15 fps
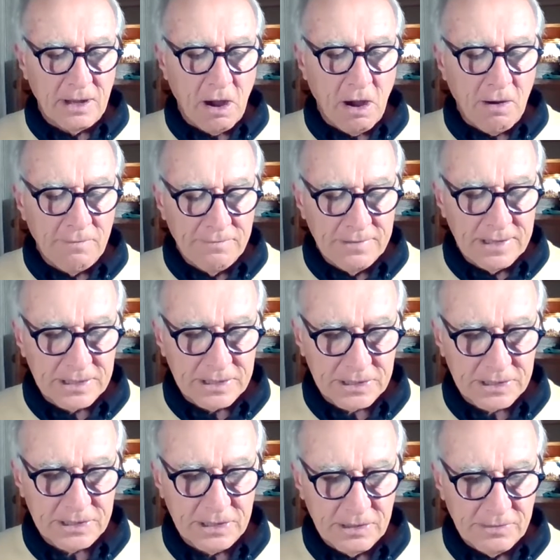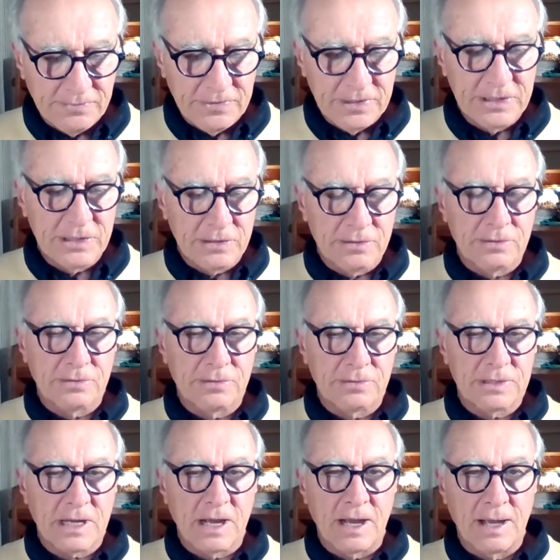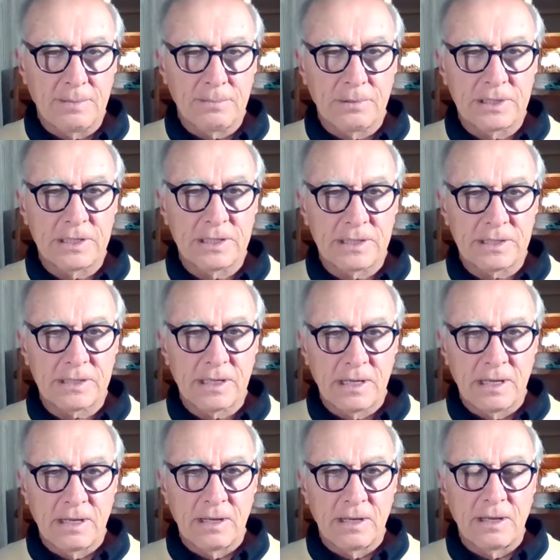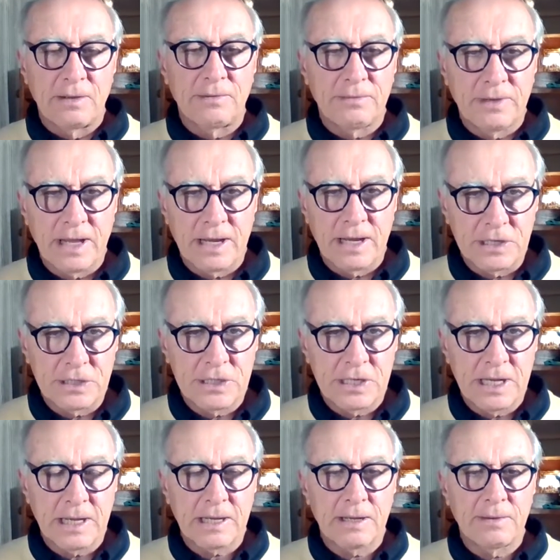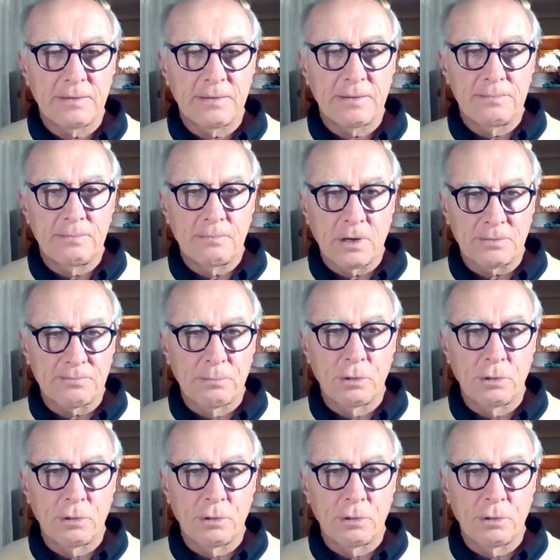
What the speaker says: obvious physical type, which is getting sick, what